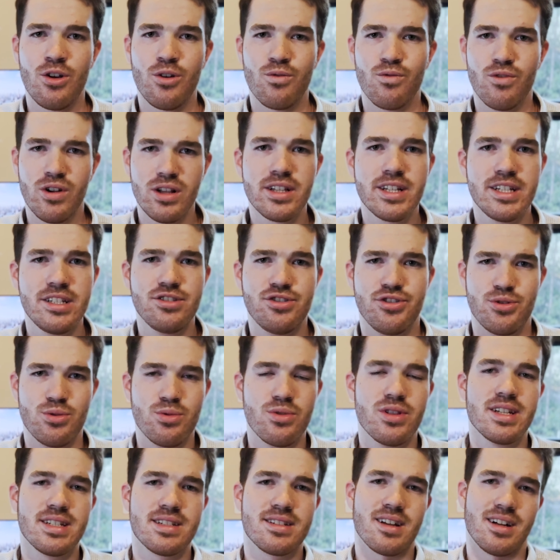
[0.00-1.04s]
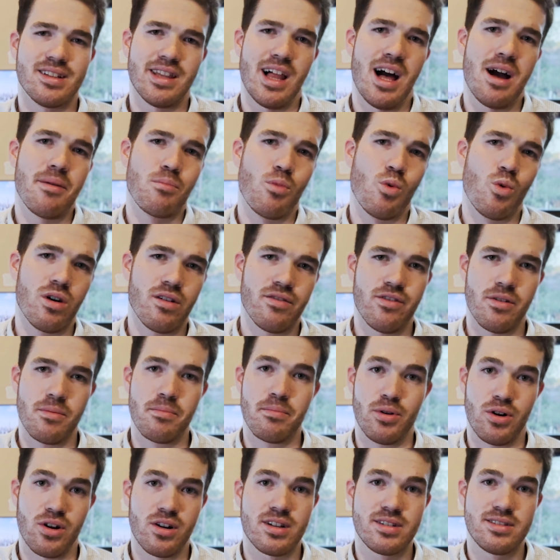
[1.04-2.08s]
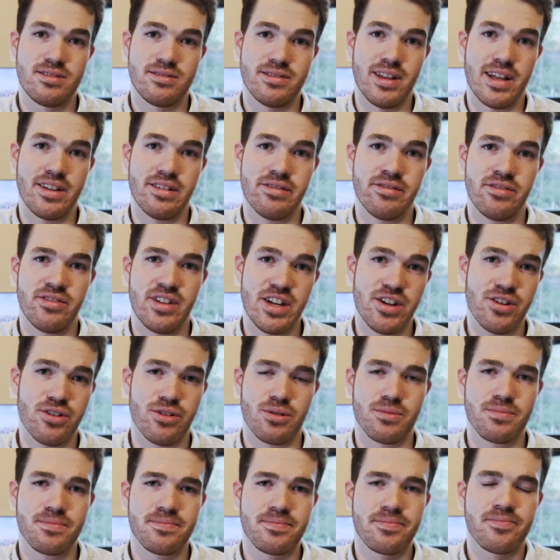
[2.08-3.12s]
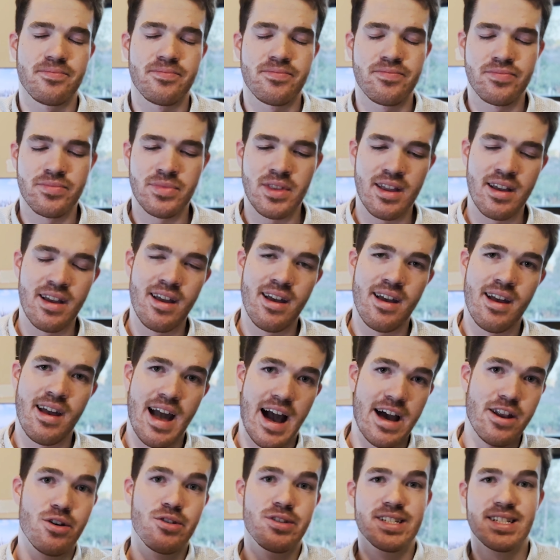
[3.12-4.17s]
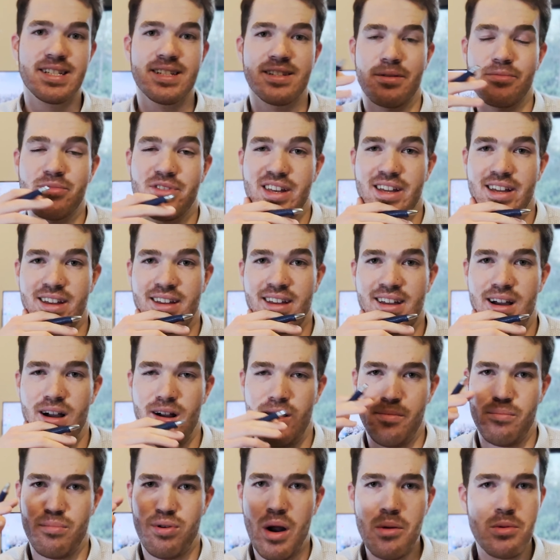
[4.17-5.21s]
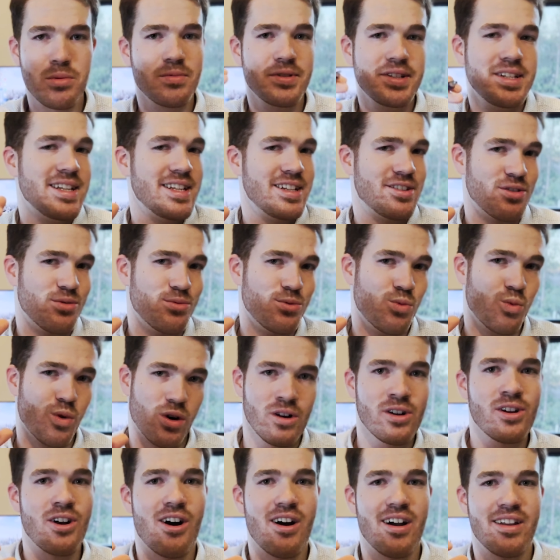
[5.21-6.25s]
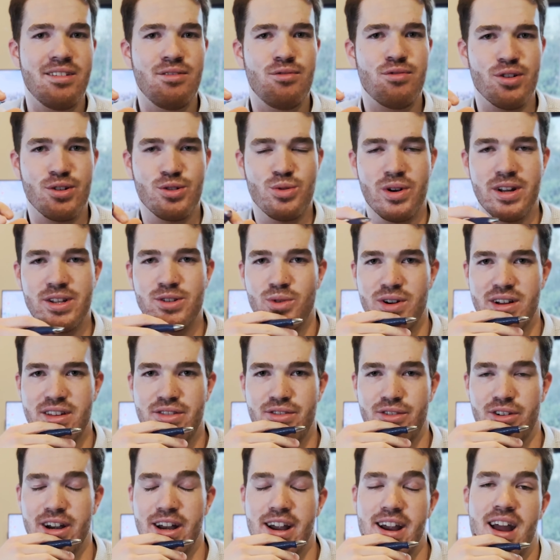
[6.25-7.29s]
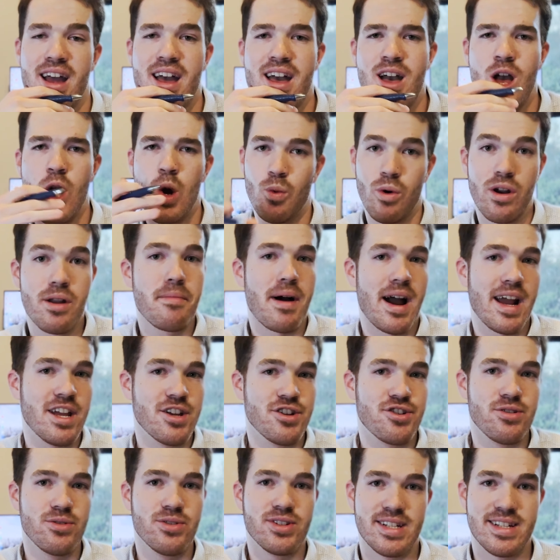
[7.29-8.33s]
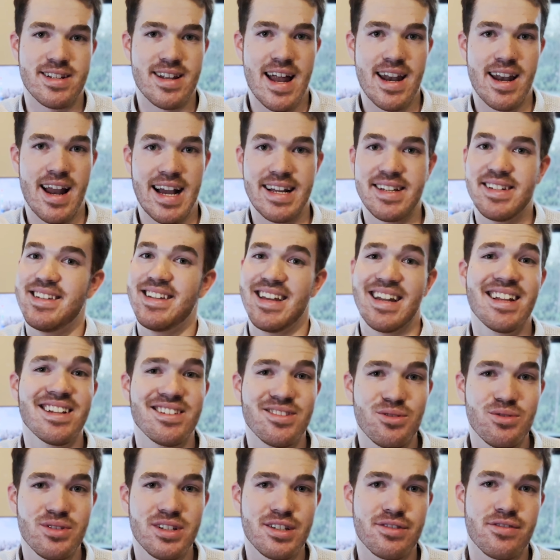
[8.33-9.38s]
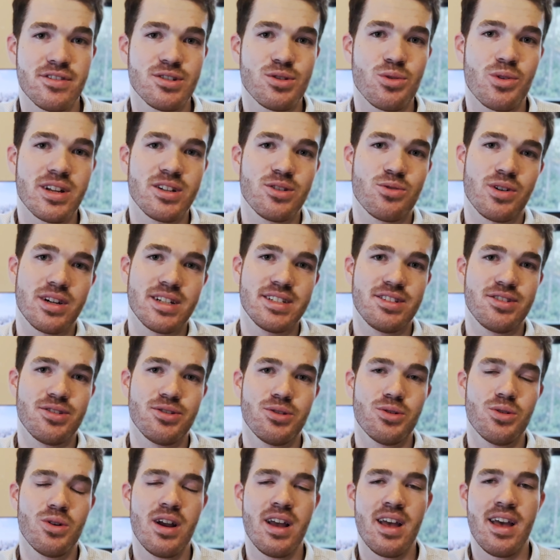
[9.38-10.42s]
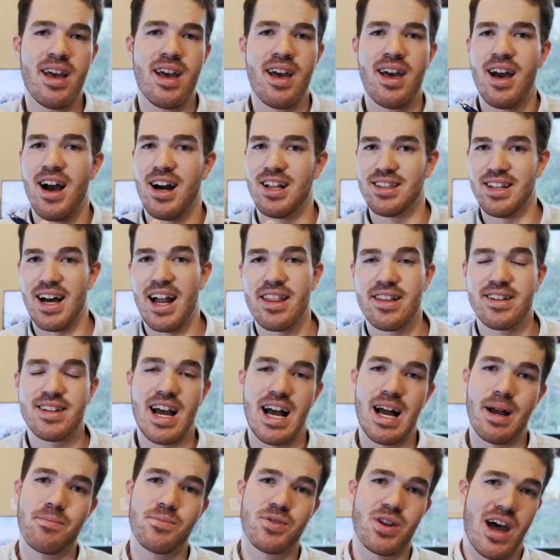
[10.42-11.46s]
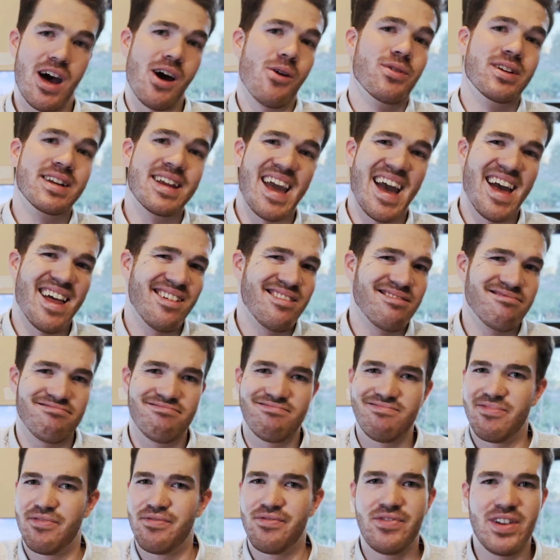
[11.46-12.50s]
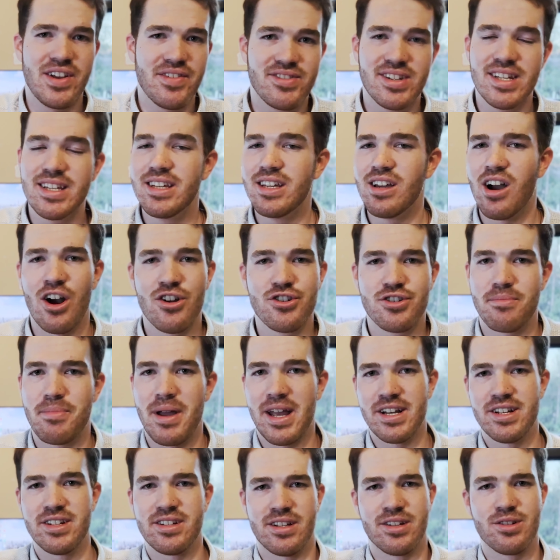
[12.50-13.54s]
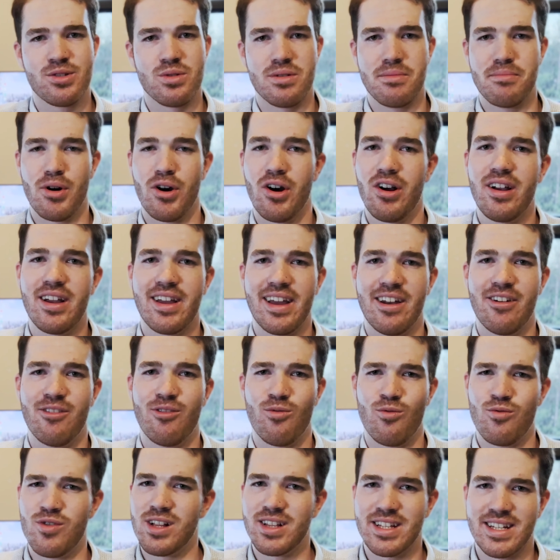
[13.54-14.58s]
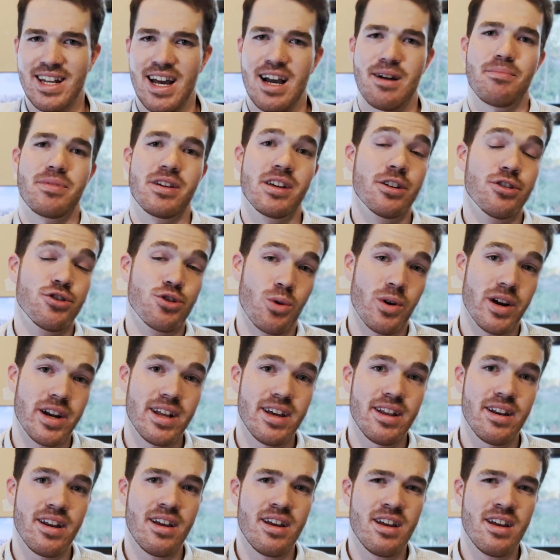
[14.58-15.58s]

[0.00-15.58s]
really do this a lot more for books than they do. I know this is something I probably need to work on for 2023. One of my issues is that I didn't do this for 2022. A lot of the times I would get 50, 100 pages into a book and really not be enjoying it.